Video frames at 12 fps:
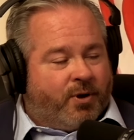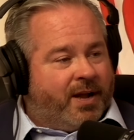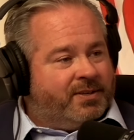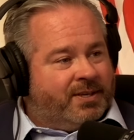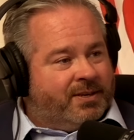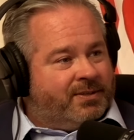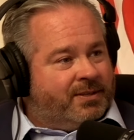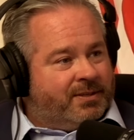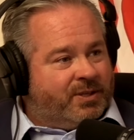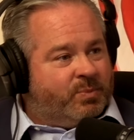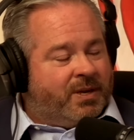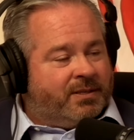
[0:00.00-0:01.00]
process that's
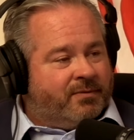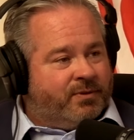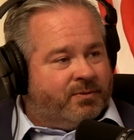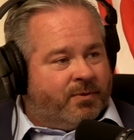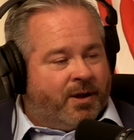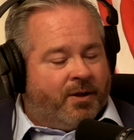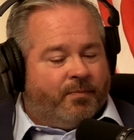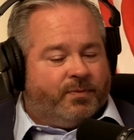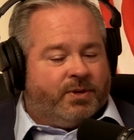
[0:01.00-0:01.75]
expensive as well.